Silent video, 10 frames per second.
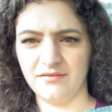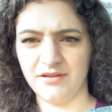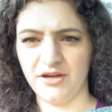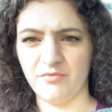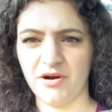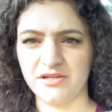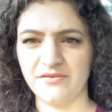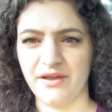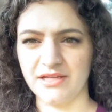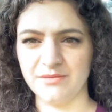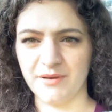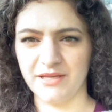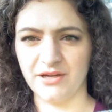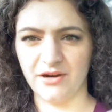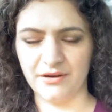you know, bars of
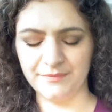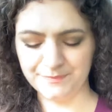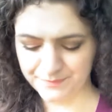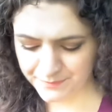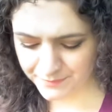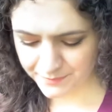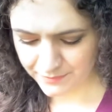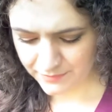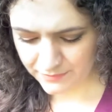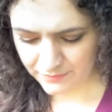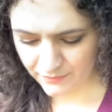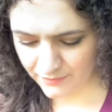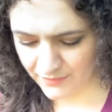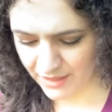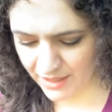handspun yarn.
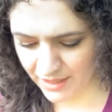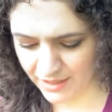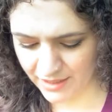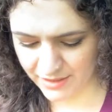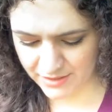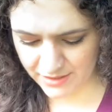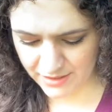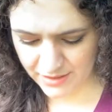And